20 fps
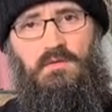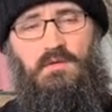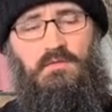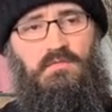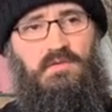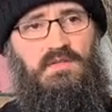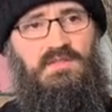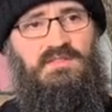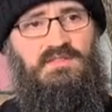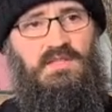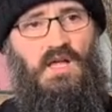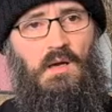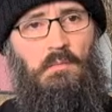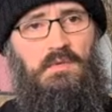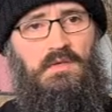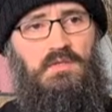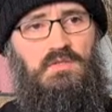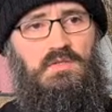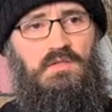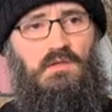of
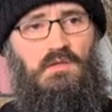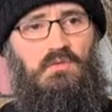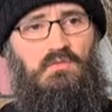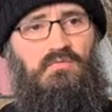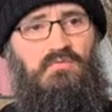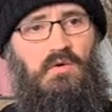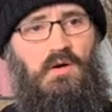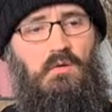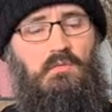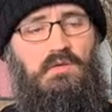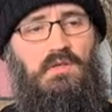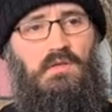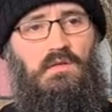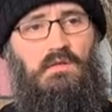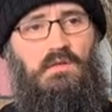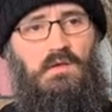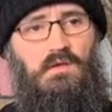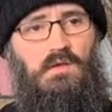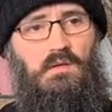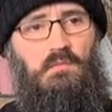establishing and
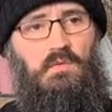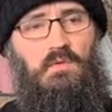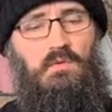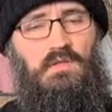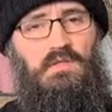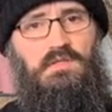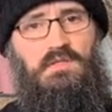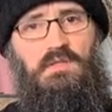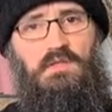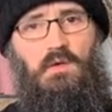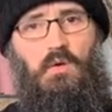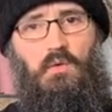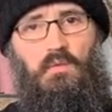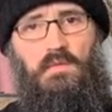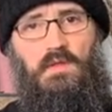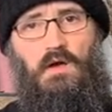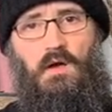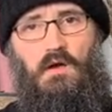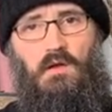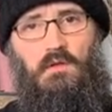founding the community on
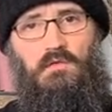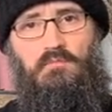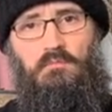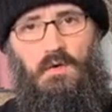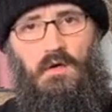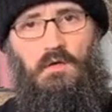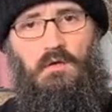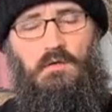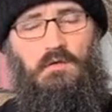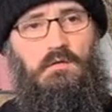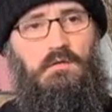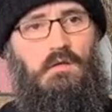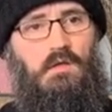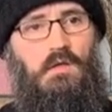the Isle of Mull,